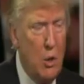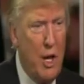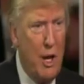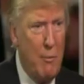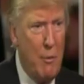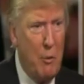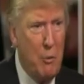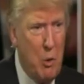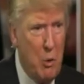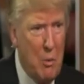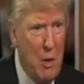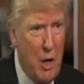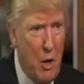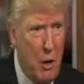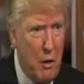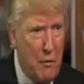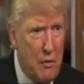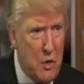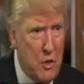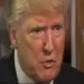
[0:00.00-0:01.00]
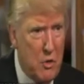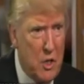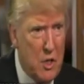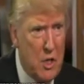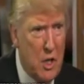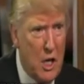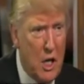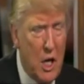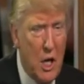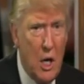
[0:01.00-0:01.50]
to my office
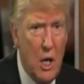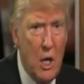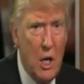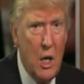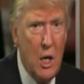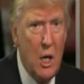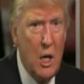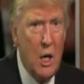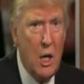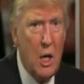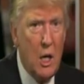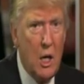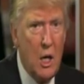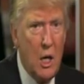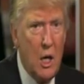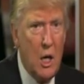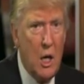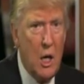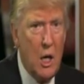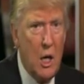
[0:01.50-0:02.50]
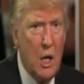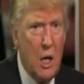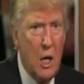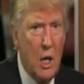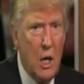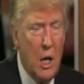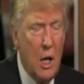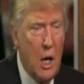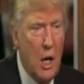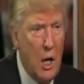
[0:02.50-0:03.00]
recently,
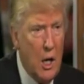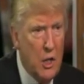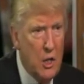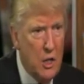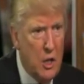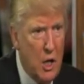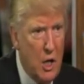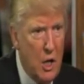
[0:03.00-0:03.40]
I say you